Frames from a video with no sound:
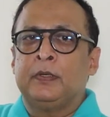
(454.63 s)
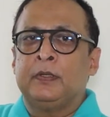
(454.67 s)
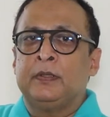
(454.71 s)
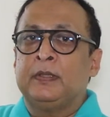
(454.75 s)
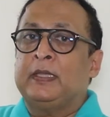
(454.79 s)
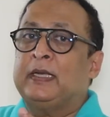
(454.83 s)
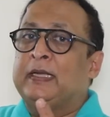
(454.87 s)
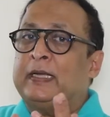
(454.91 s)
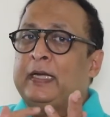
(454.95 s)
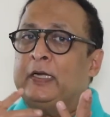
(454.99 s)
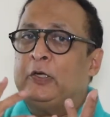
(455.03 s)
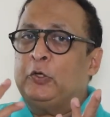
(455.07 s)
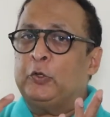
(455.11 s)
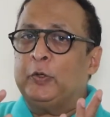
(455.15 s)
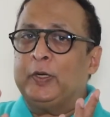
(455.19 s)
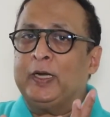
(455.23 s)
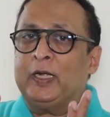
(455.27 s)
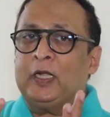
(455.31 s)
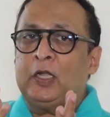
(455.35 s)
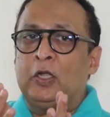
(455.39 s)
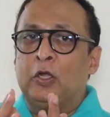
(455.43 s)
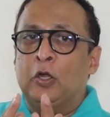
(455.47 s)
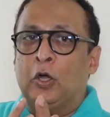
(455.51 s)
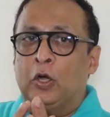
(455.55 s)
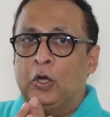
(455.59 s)
They tend to
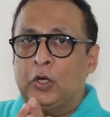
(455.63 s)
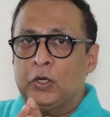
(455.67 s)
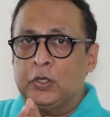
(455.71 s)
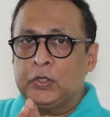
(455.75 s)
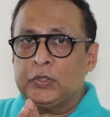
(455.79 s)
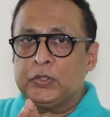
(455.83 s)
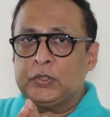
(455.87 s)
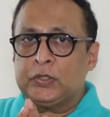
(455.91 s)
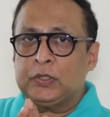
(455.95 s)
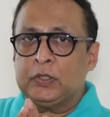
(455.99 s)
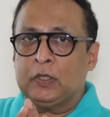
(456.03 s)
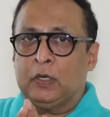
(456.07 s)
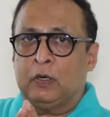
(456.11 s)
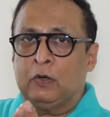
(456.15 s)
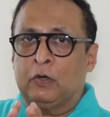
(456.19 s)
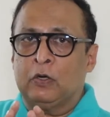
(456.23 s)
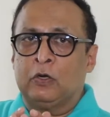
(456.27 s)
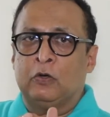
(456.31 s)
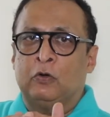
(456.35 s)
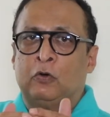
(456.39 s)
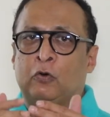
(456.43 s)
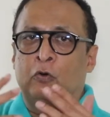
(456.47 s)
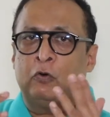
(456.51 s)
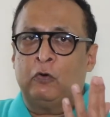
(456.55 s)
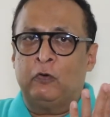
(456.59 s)
get lost or
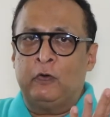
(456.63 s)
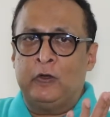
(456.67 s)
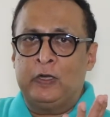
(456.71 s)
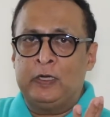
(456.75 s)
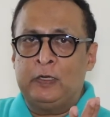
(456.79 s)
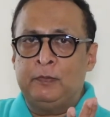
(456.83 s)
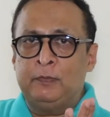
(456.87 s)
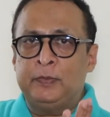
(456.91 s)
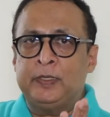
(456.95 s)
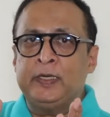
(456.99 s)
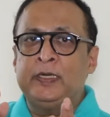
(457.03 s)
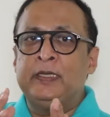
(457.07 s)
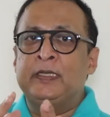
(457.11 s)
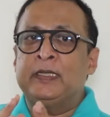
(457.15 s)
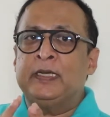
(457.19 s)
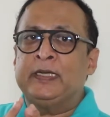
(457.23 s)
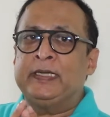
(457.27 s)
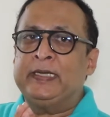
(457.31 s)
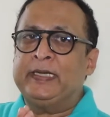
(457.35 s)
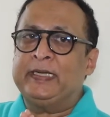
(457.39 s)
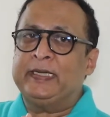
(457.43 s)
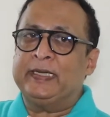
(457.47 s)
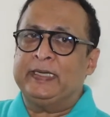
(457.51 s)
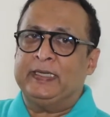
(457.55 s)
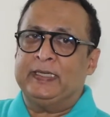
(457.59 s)
overwhelmed in the
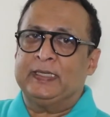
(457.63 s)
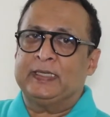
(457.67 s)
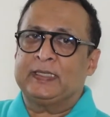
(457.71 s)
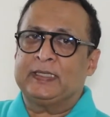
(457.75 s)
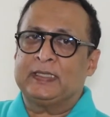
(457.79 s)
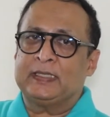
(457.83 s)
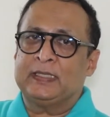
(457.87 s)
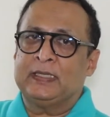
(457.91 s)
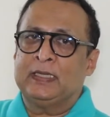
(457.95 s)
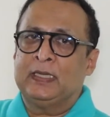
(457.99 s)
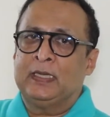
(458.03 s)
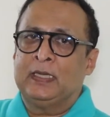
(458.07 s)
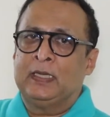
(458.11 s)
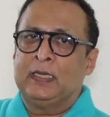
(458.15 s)
details.